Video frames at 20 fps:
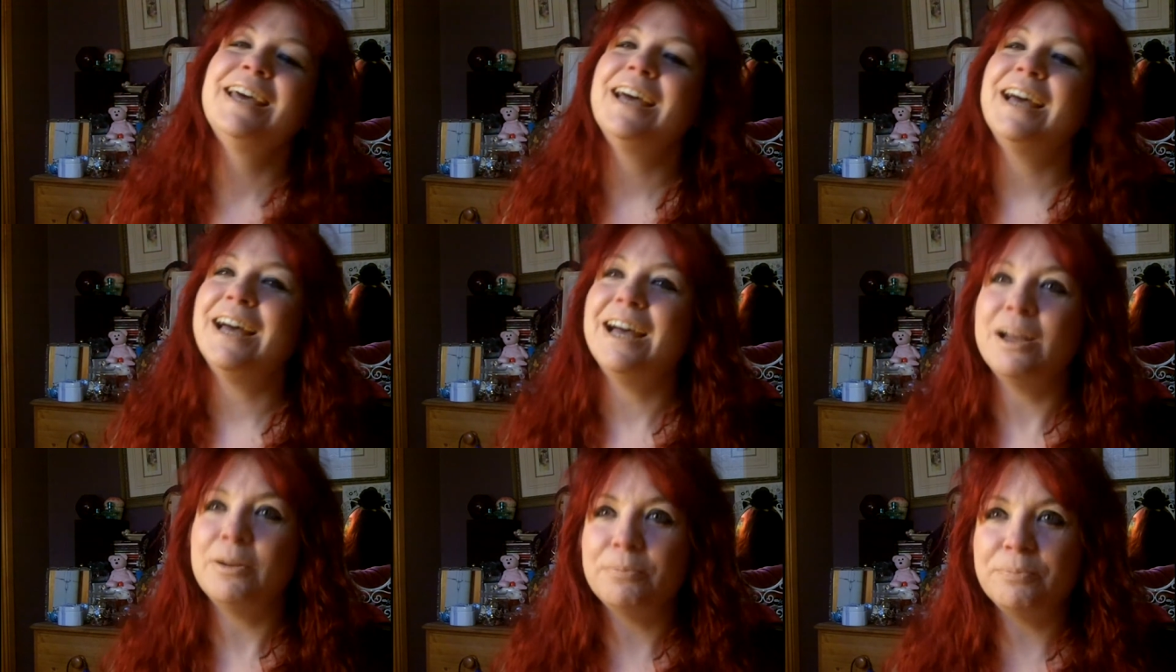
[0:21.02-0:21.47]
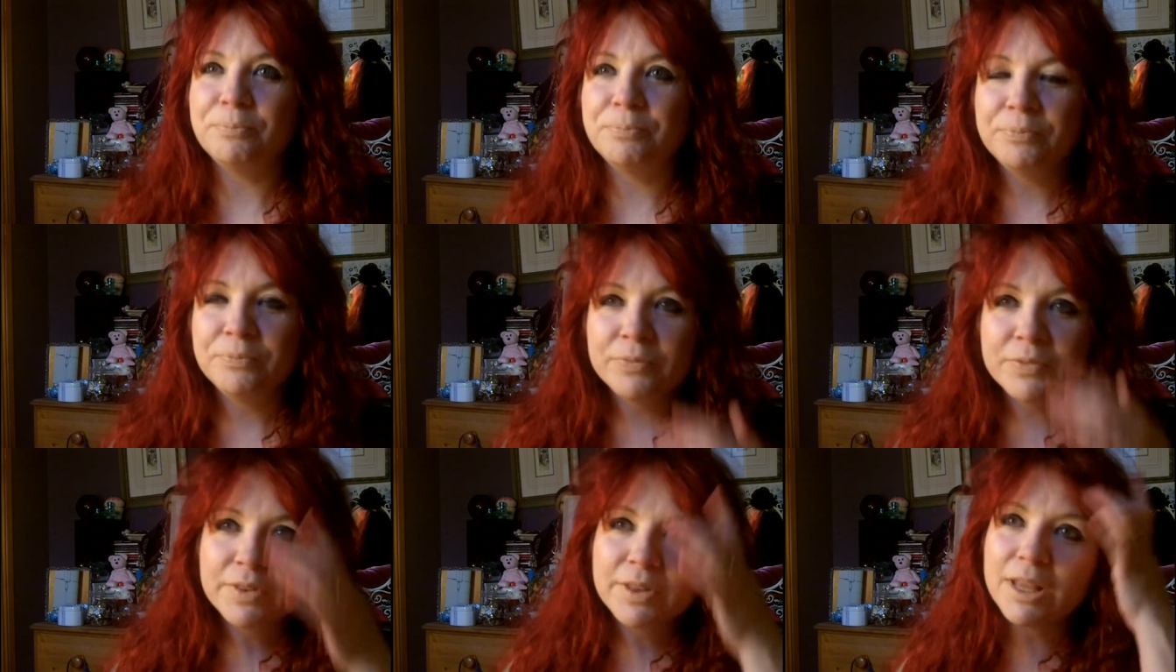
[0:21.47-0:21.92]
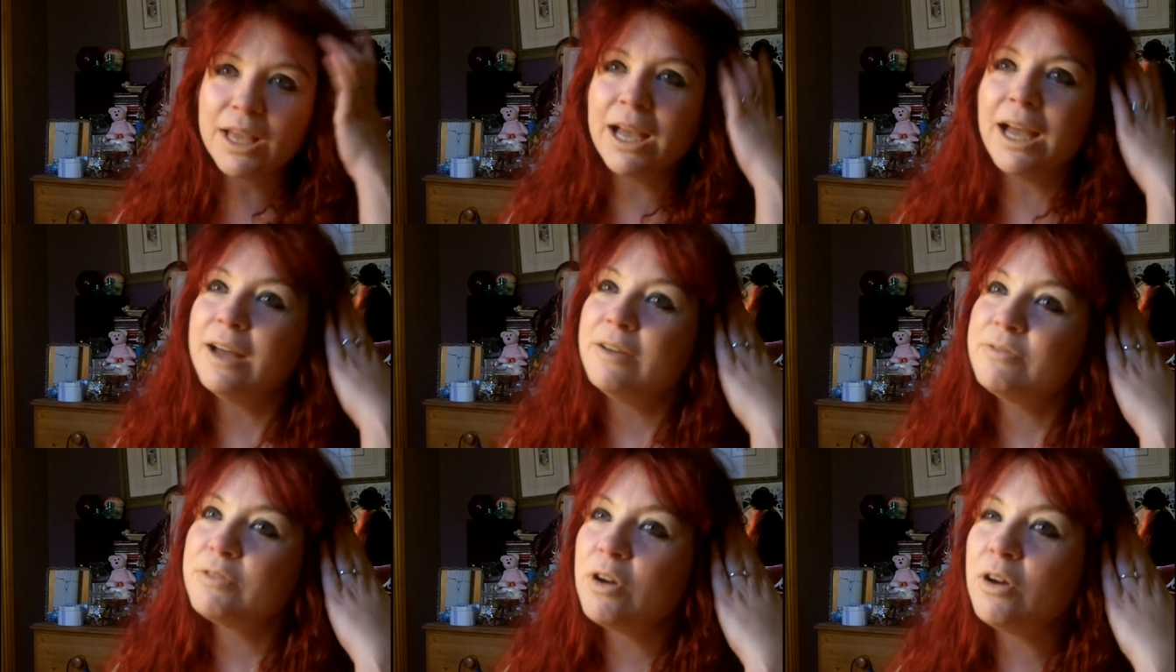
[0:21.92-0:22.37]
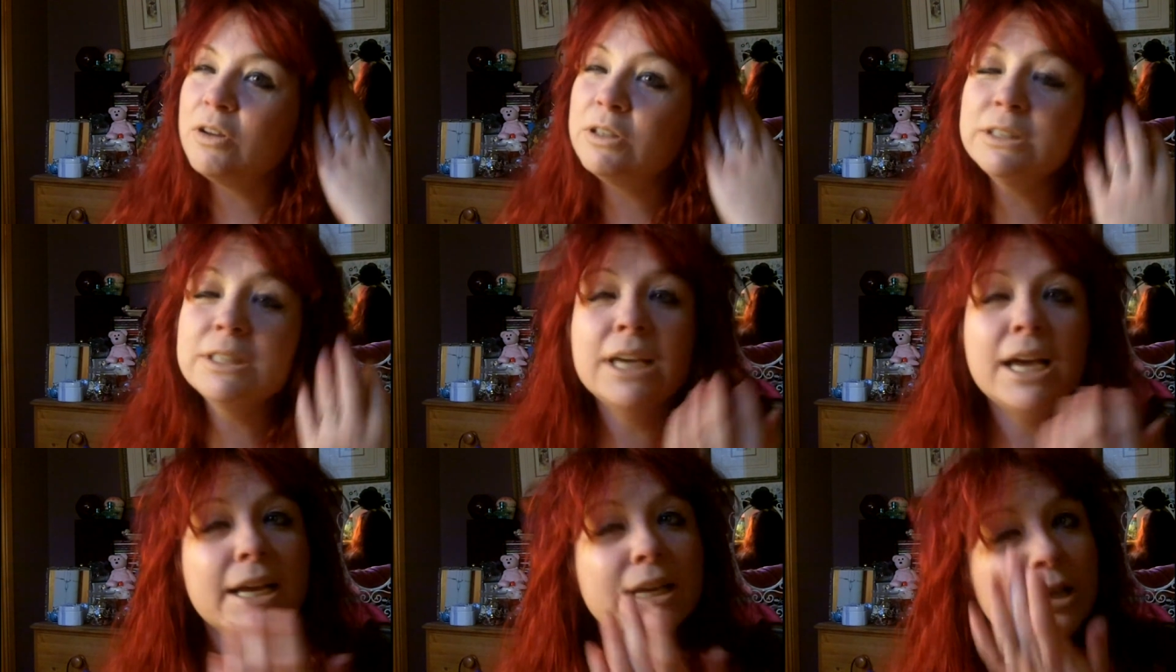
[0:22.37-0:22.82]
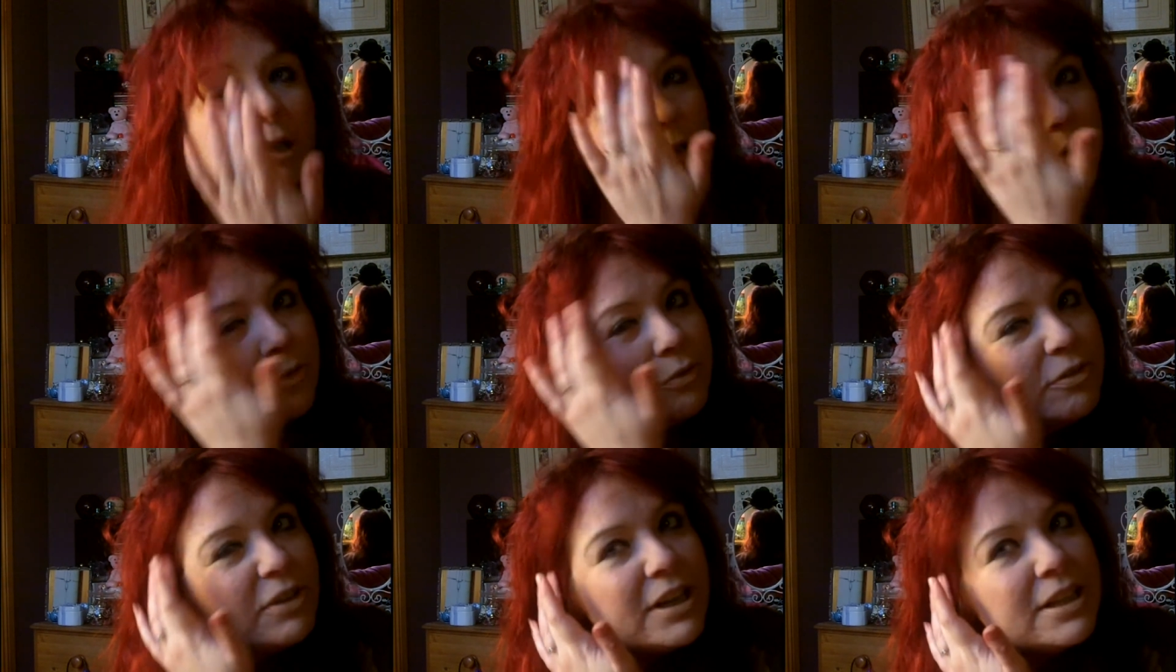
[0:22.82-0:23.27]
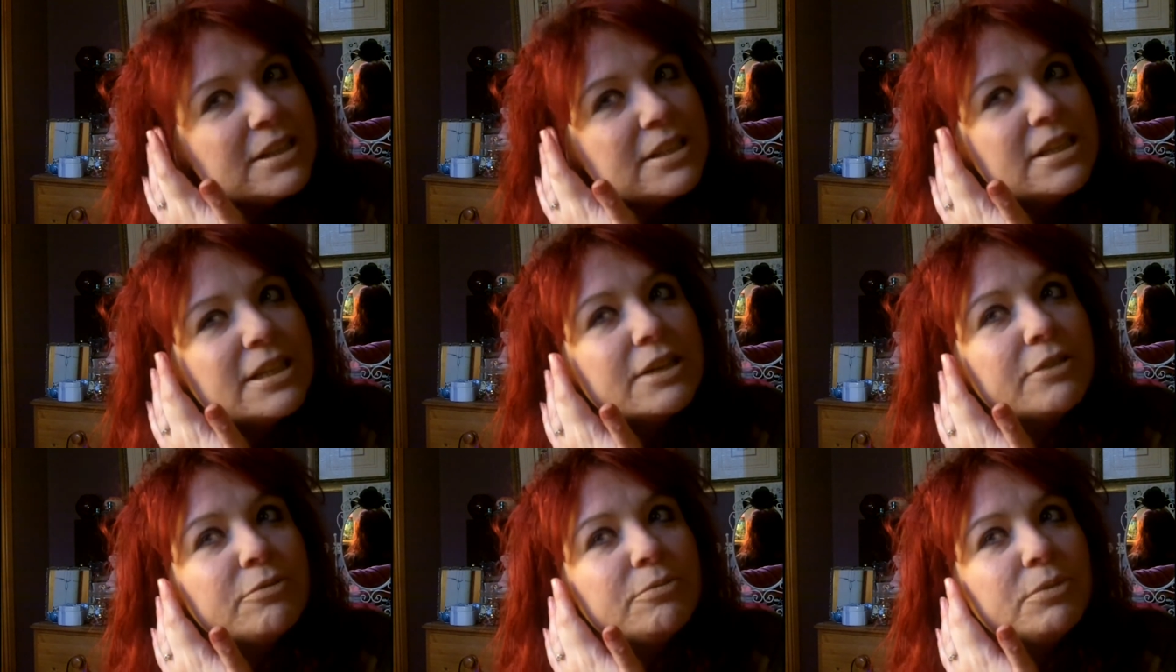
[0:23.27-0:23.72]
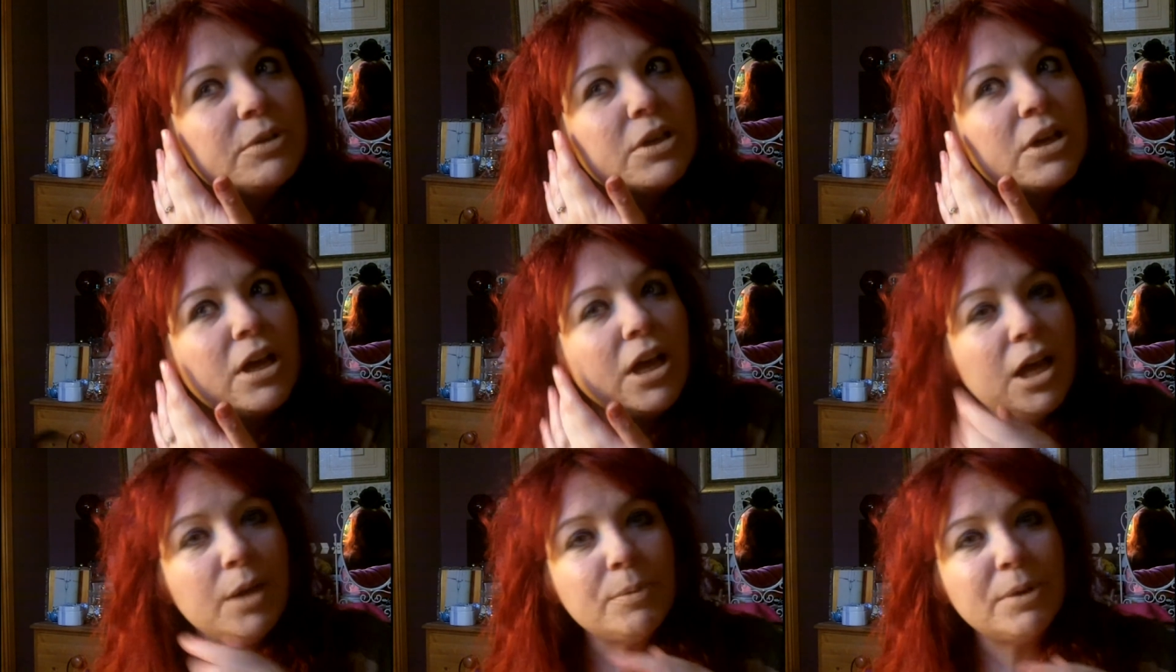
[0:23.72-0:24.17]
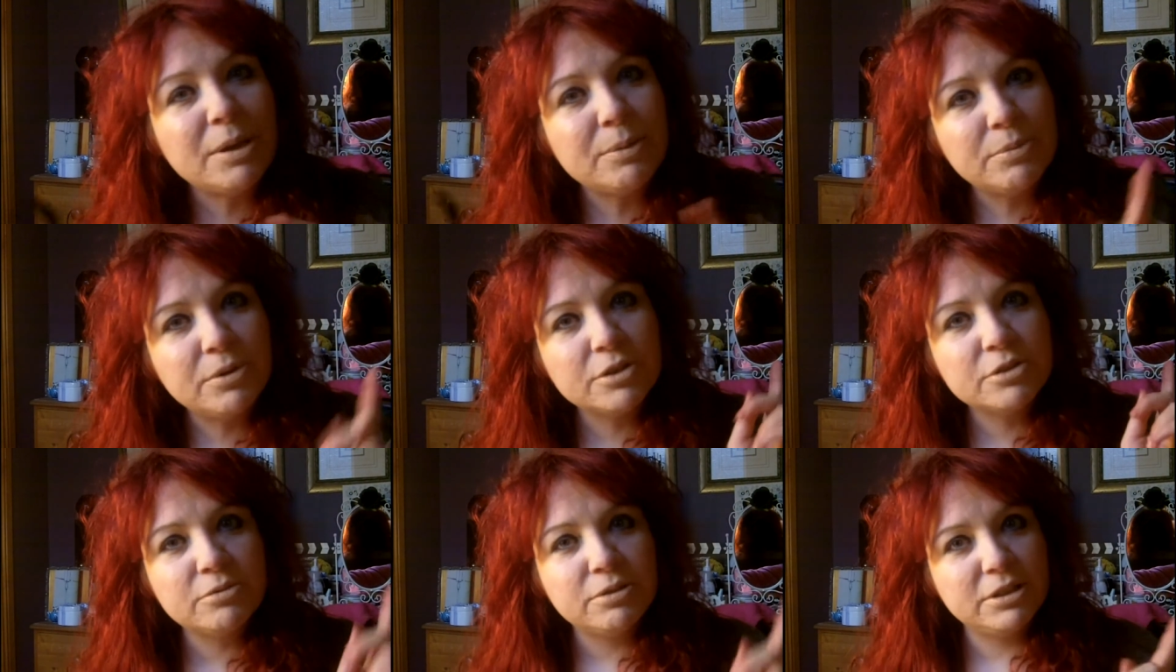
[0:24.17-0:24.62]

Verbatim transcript: I have got on the Eyeko fat stick from the Carmine box,